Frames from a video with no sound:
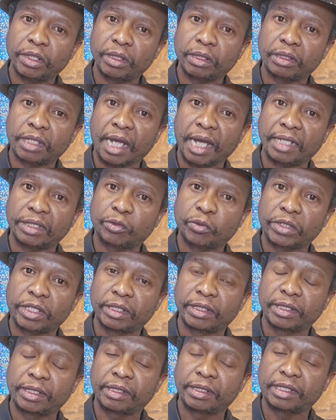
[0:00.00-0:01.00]
dies
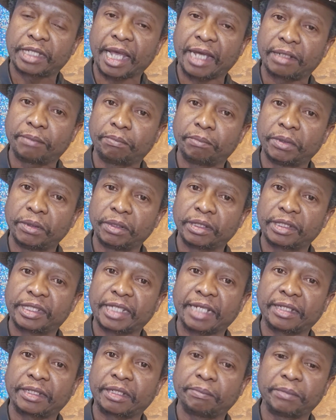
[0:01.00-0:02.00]
within 10
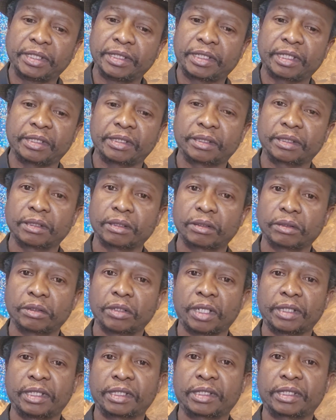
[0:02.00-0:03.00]
centimeters. You
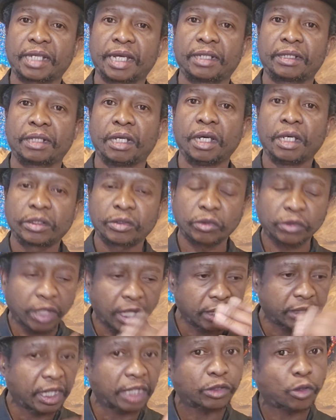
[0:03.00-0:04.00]
understand? So
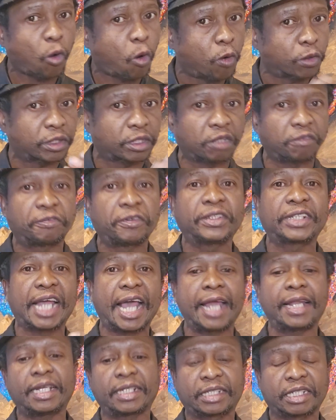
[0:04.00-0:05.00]
that's all different
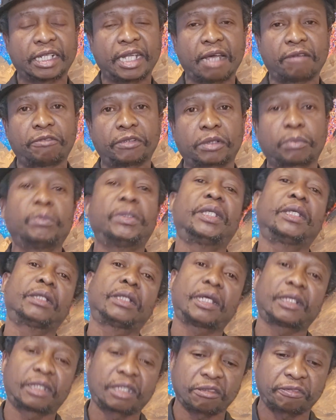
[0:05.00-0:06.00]
energy levels,
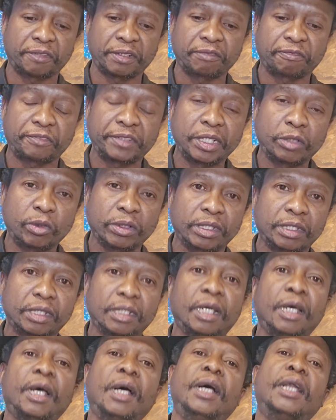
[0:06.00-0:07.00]
meaning different
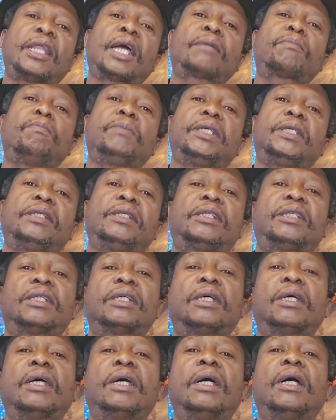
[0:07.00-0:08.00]
frequency. That
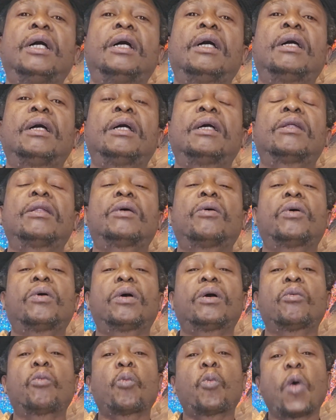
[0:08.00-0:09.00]
means
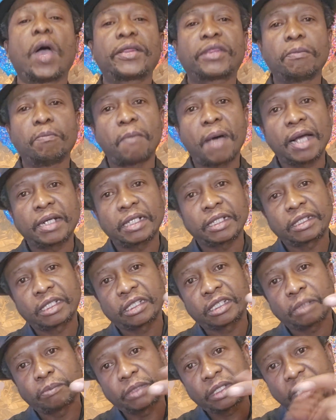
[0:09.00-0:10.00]
where the
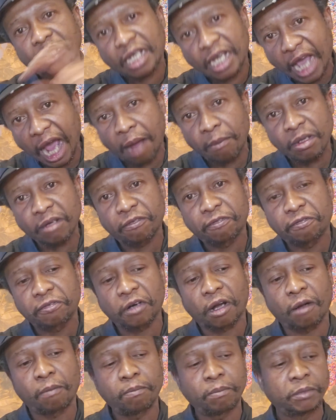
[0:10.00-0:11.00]
magnetism is coming
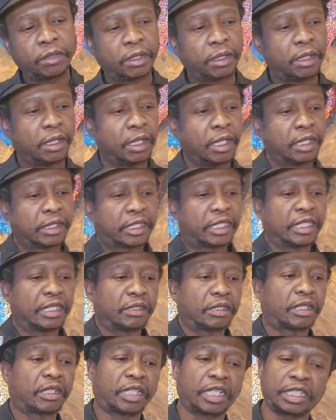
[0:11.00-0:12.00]
from.
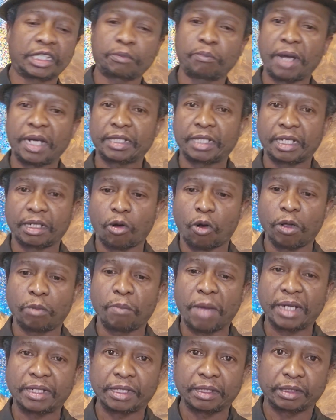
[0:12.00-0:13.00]
See, all
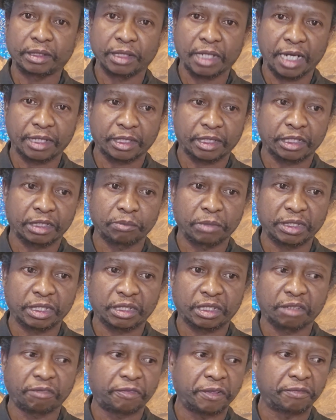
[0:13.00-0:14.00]
magnetism has a
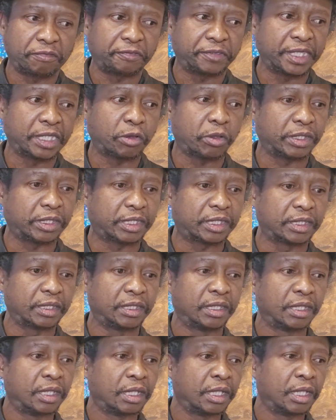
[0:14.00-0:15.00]
different frequency.